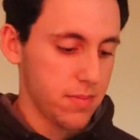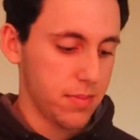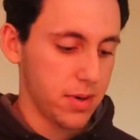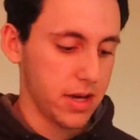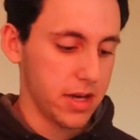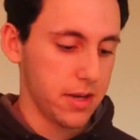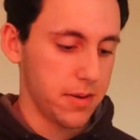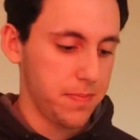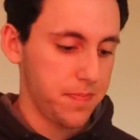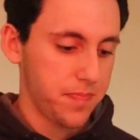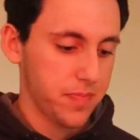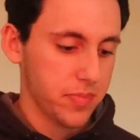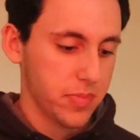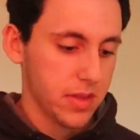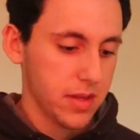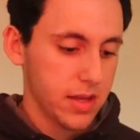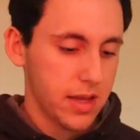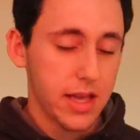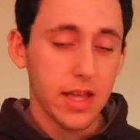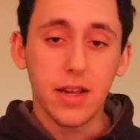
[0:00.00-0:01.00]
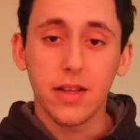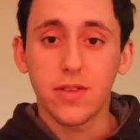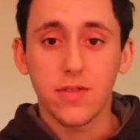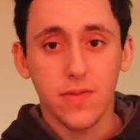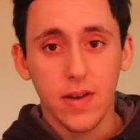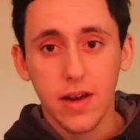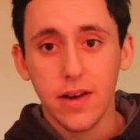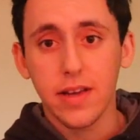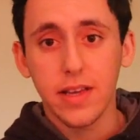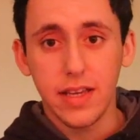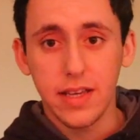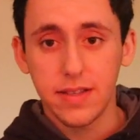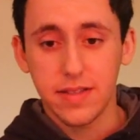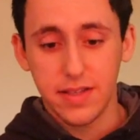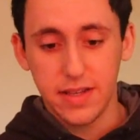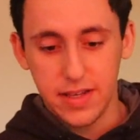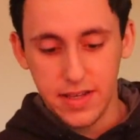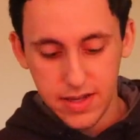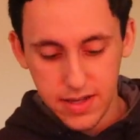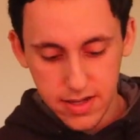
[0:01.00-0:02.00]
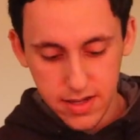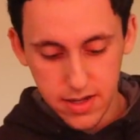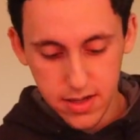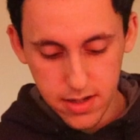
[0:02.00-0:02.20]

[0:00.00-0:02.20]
But it is very easy